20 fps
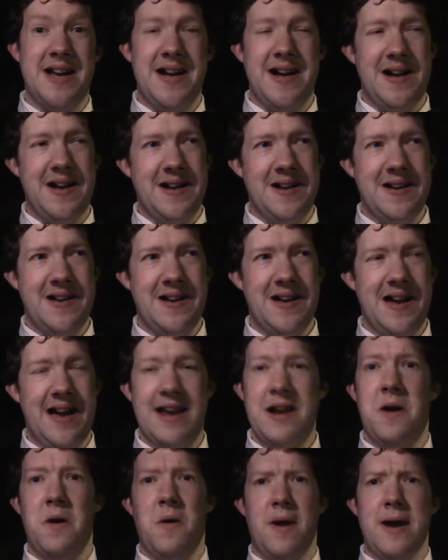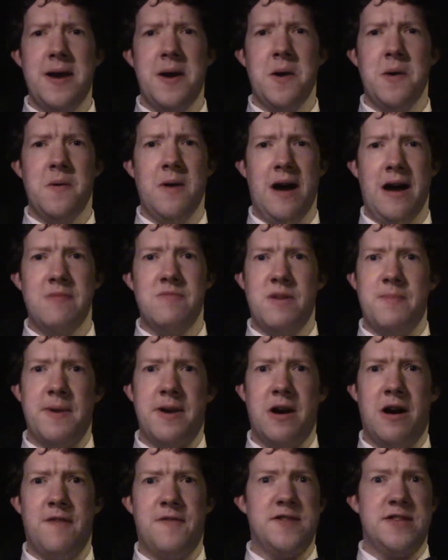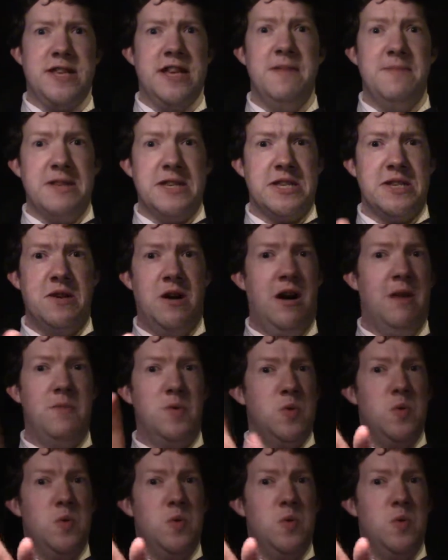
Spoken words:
I know, I'm ripping off Cinema Snob.